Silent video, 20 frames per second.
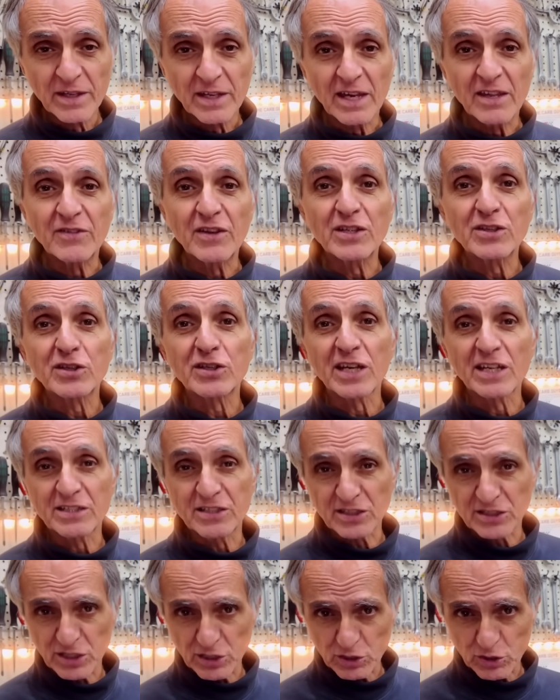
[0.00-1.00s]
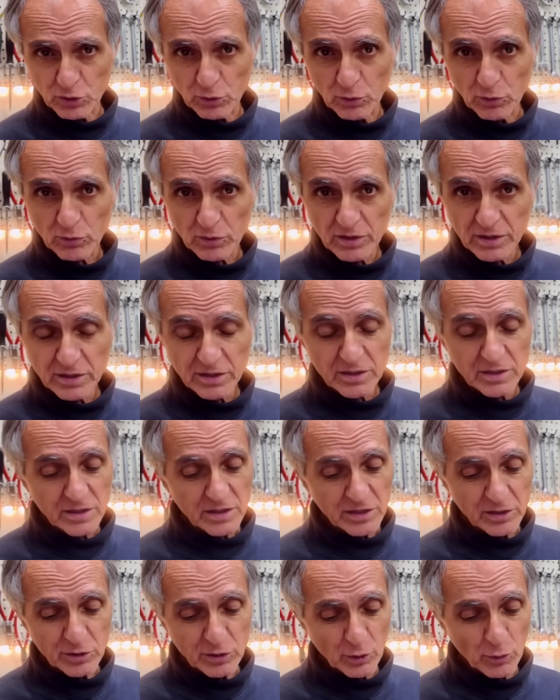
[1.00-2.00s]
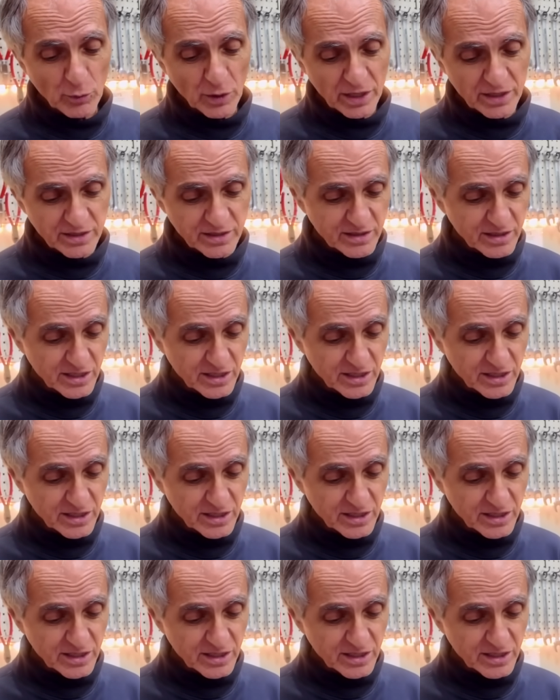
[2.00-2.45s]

and then you get this issue. You know what?